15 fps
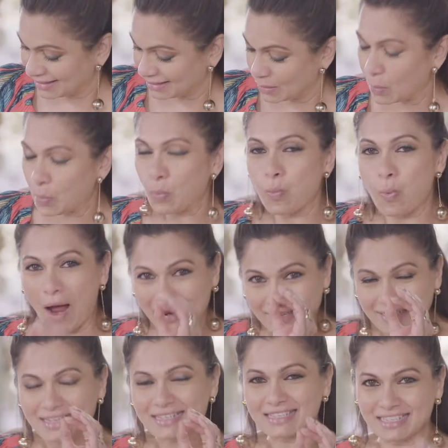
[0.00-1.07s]
The
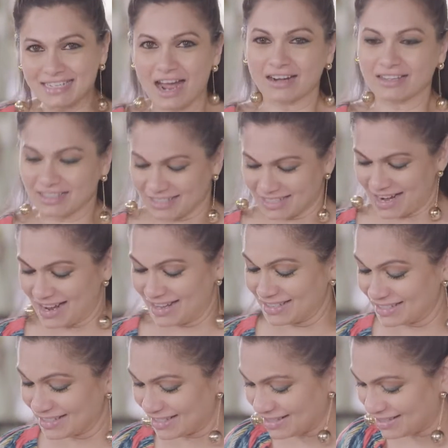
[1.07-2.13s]
whitest Naan
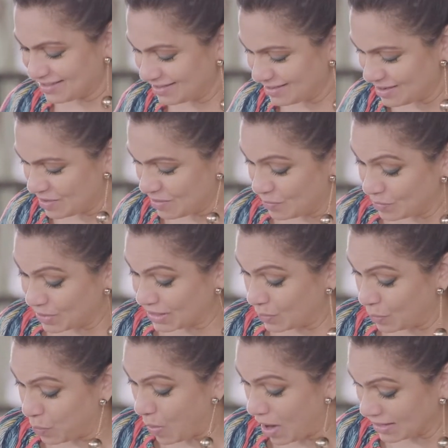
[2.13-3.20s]
Khatais were the
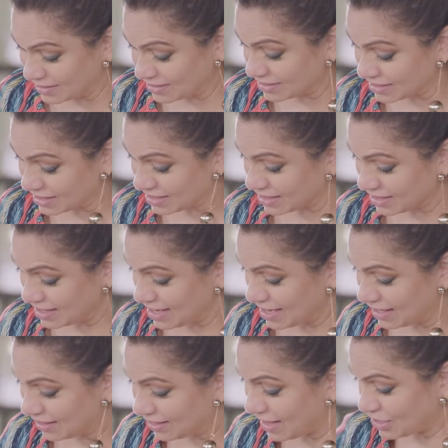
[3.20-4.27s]
ones
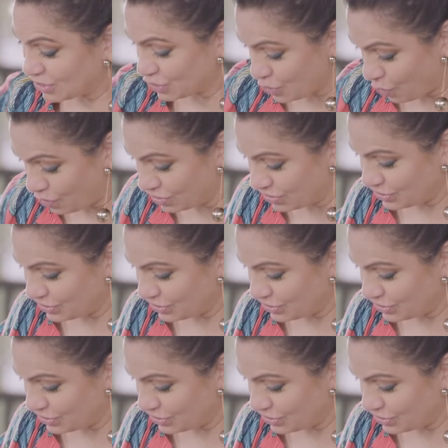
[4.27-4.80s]
that told